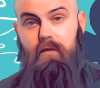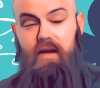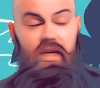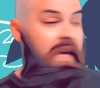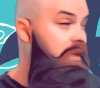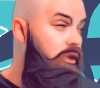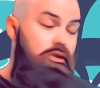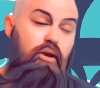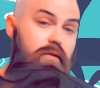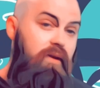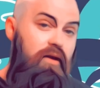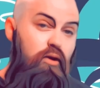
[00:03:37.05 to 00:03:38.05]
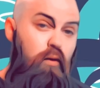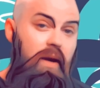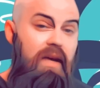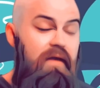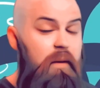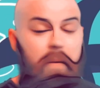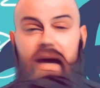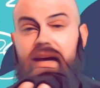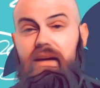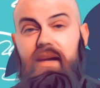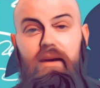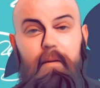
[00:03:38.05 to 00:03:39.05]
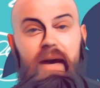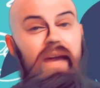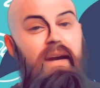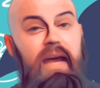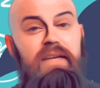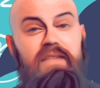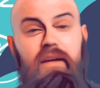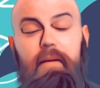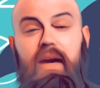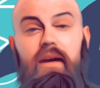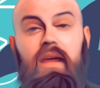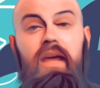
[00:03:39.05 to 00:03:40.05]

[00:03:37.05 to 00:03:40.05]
The king looked over to the queen, then back at Nehemiah, and asked Nehemiah,